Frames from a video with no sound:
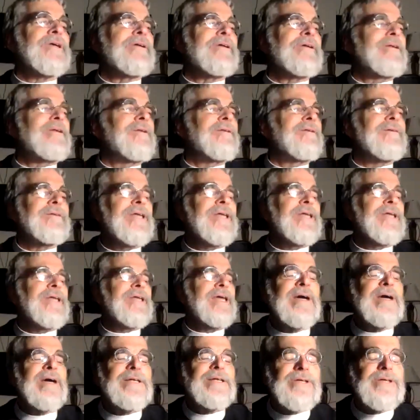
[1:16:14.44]
name, I don't
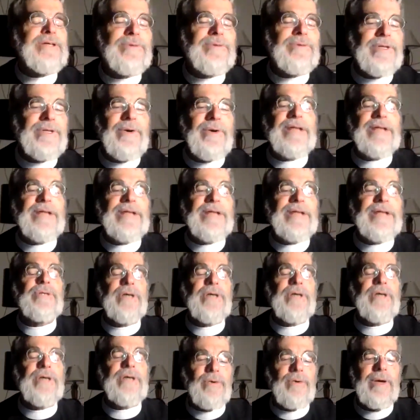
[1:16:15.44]
know. I do know,
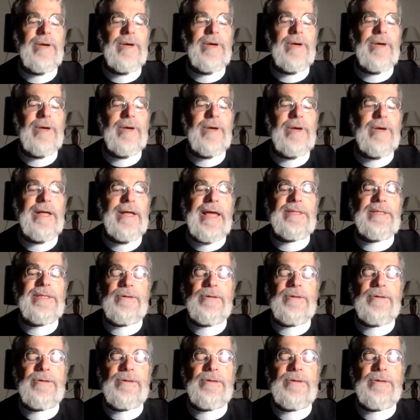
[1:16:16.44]
and there's
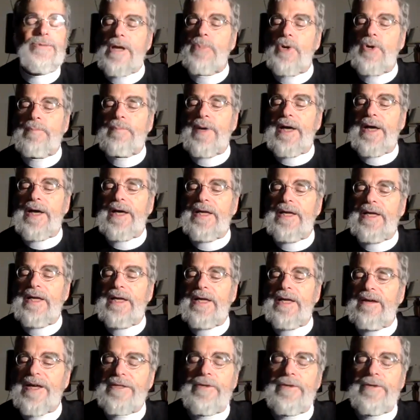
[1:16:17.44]
a book by
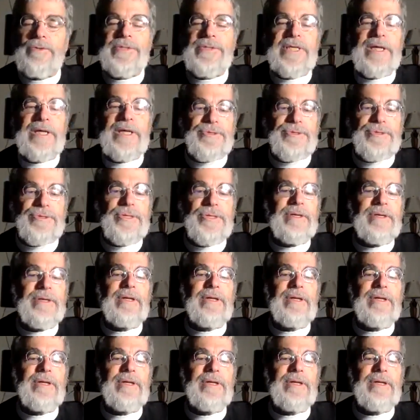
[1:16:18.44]
Father Udias